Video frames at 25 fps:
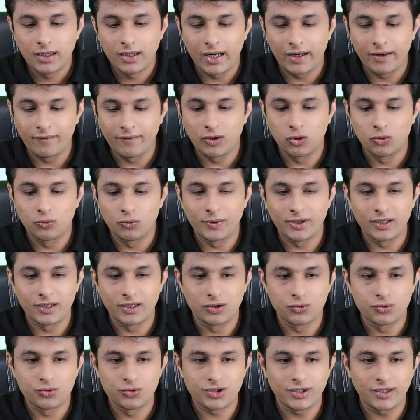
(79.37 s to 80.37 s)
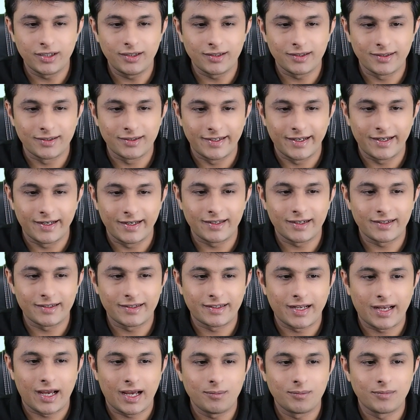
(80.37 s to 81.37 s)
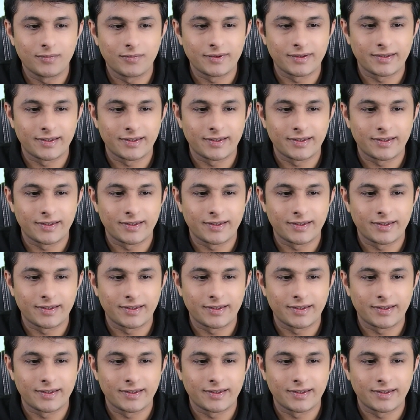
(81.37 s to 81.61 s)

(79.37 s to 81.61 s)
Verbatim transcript: I will open a new sheet, data tab,